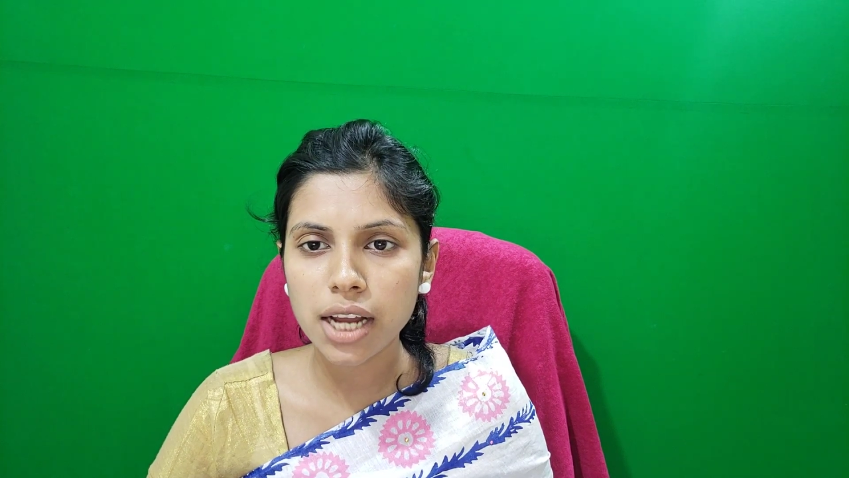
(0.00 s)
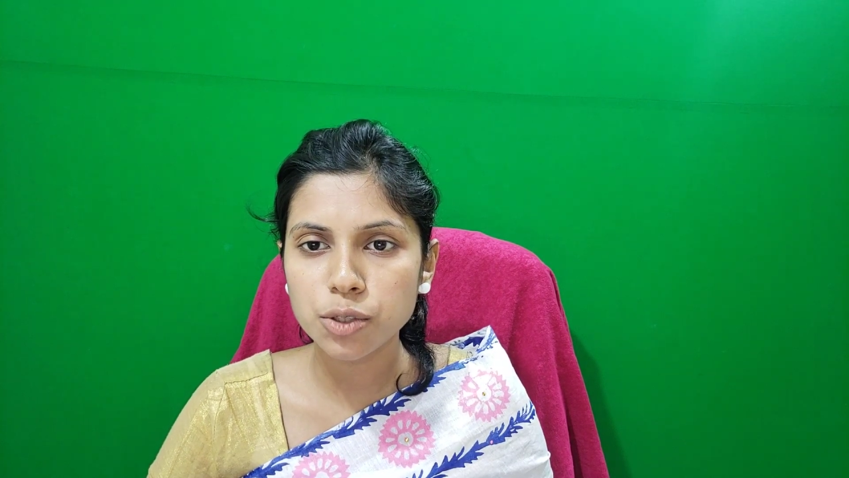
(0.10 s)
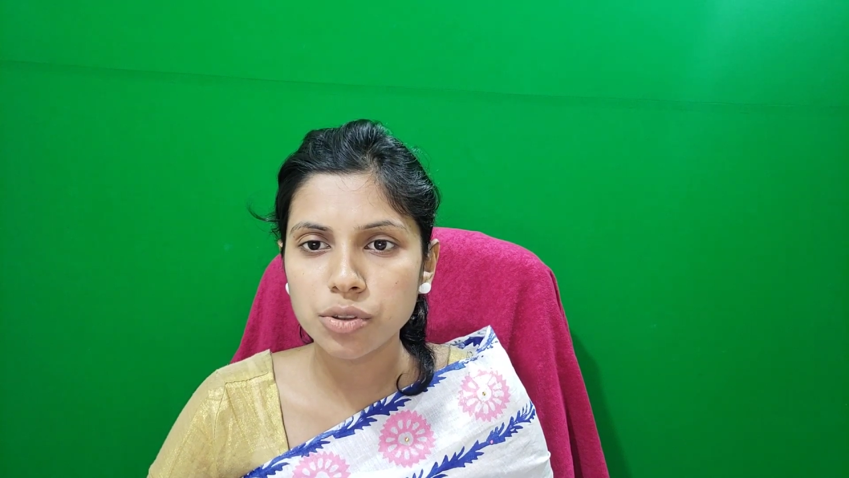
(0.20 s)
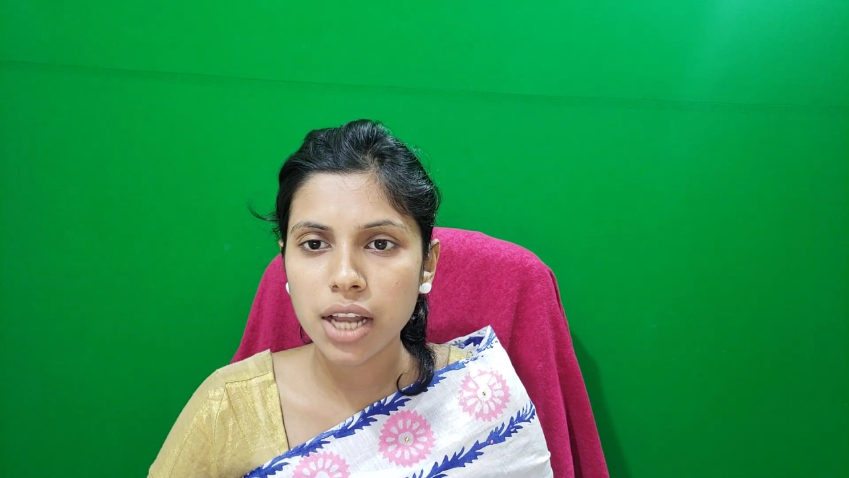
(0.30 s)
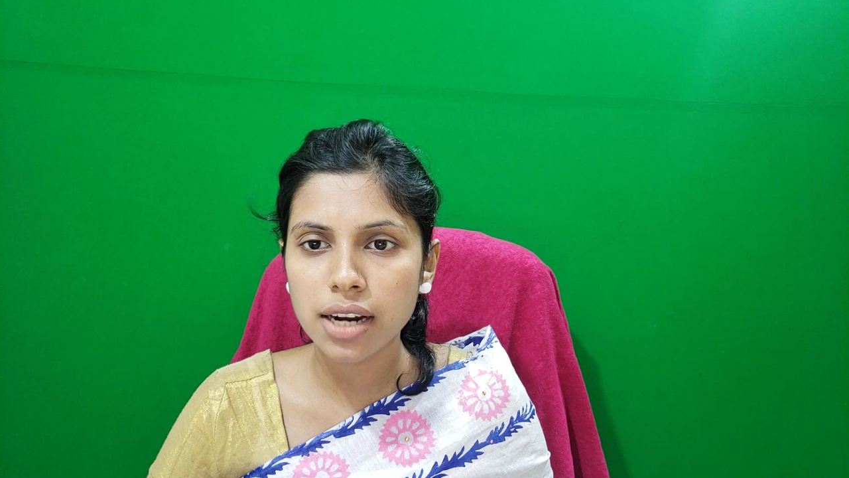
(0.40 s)

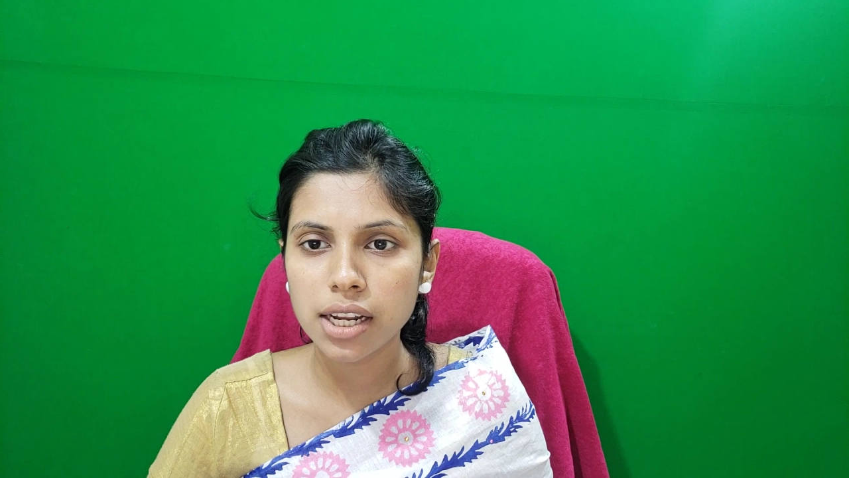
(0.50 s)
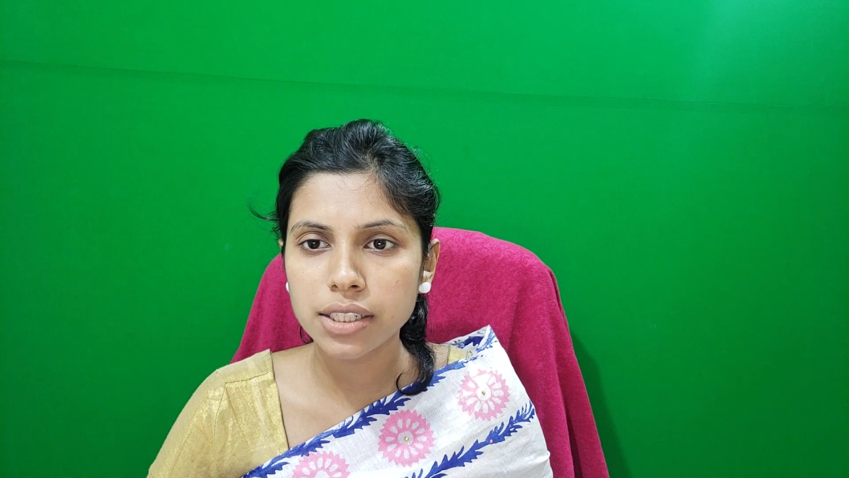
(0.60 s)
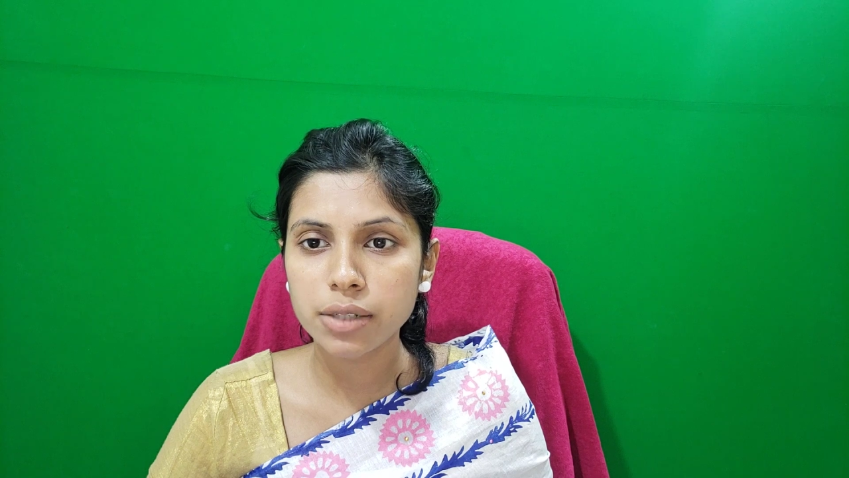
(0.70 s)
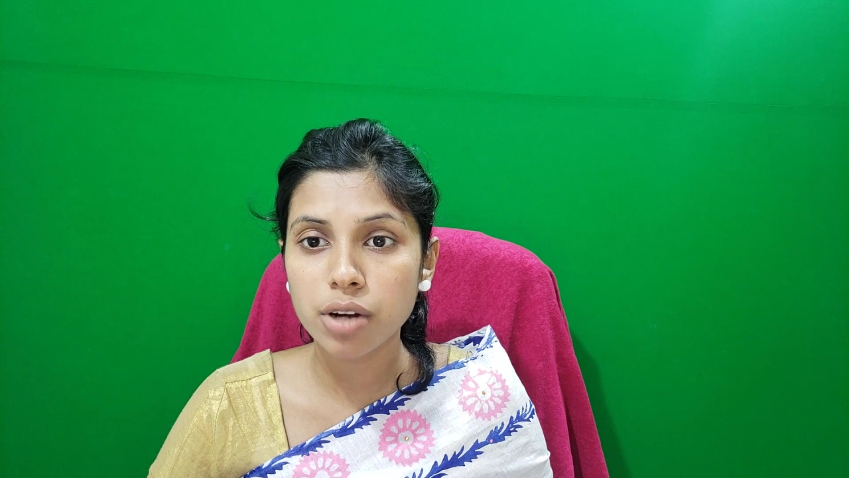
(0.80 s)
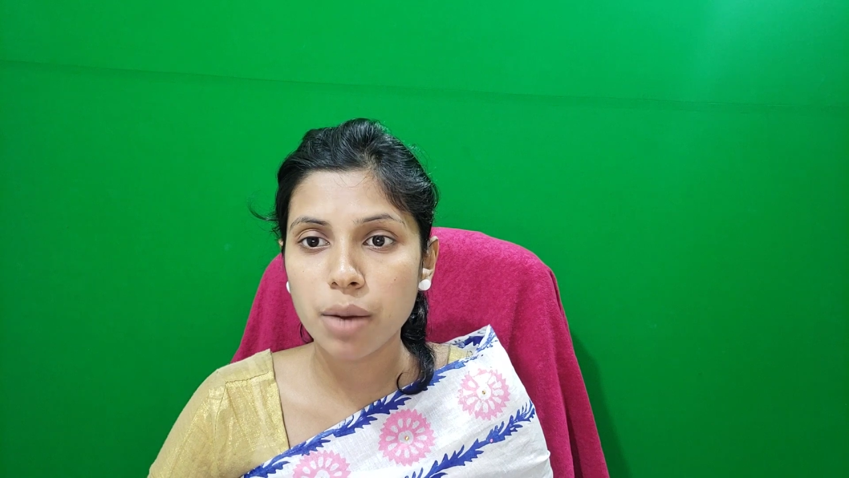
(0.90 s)
that will
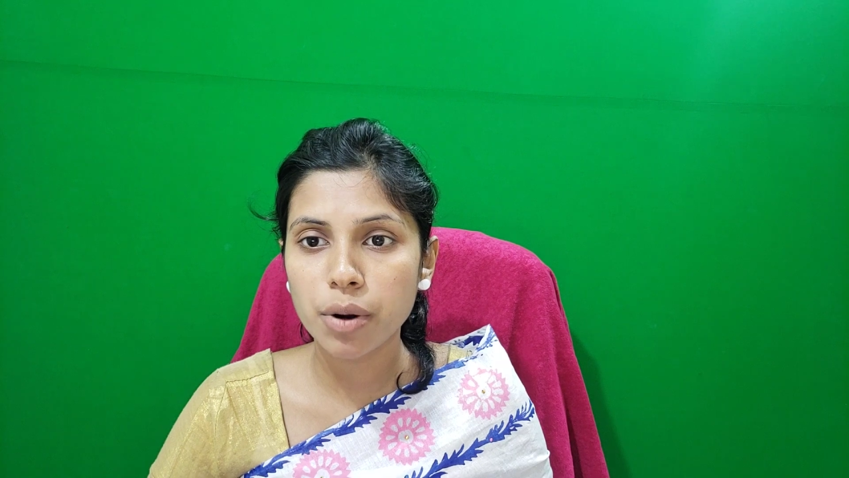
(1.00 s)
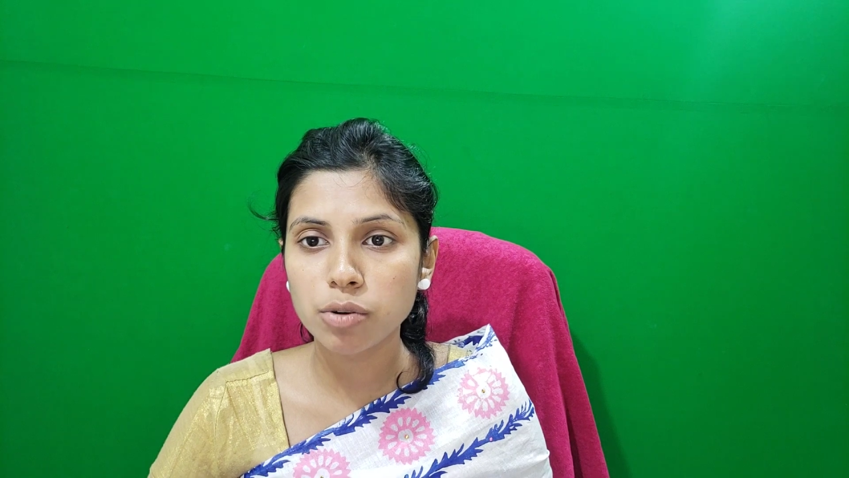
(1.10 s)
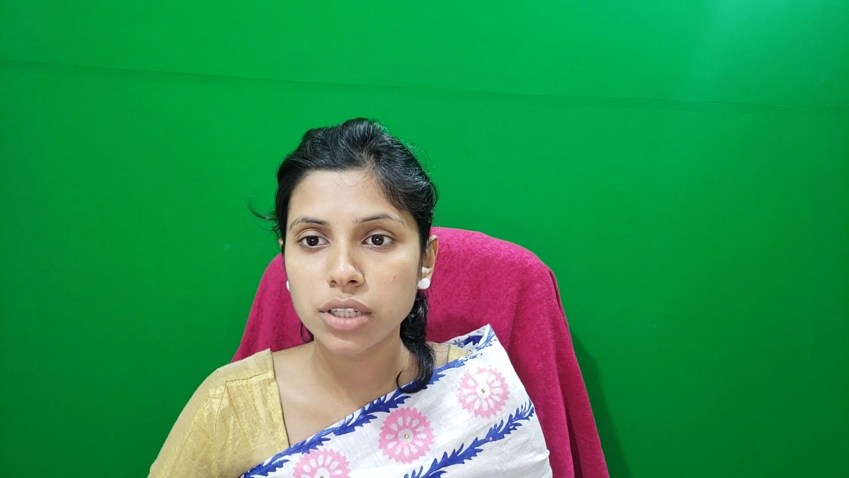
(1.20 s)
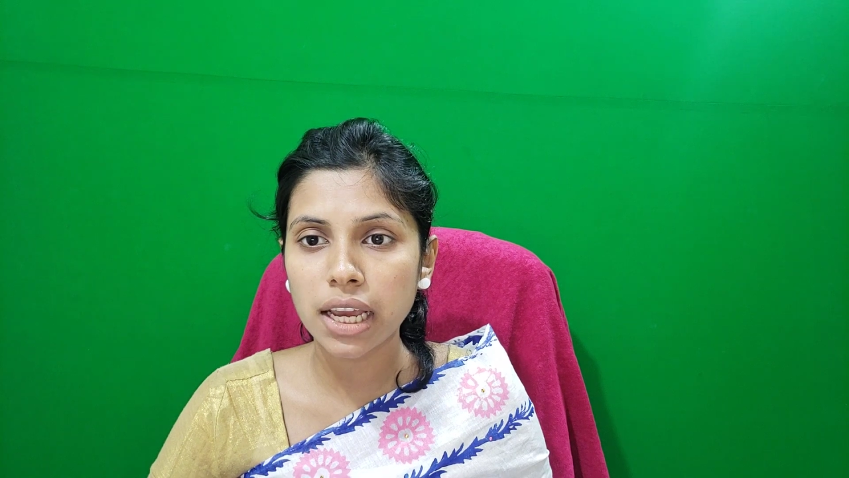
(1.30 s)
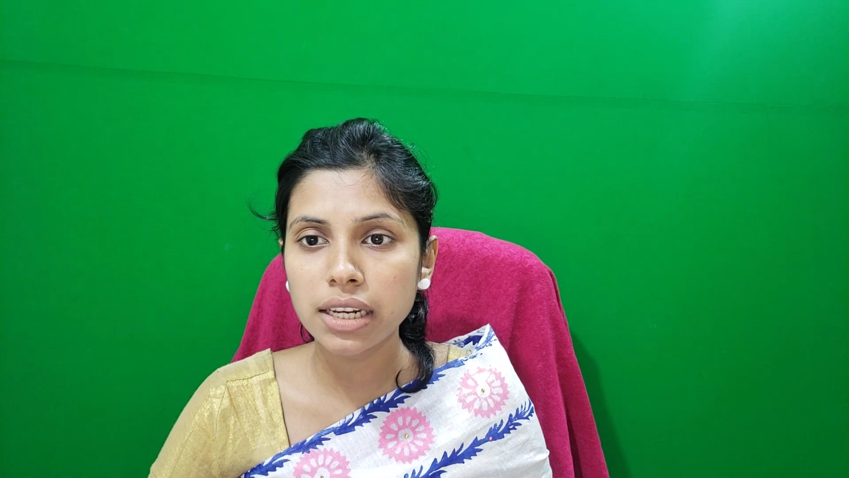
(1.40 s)
alert you about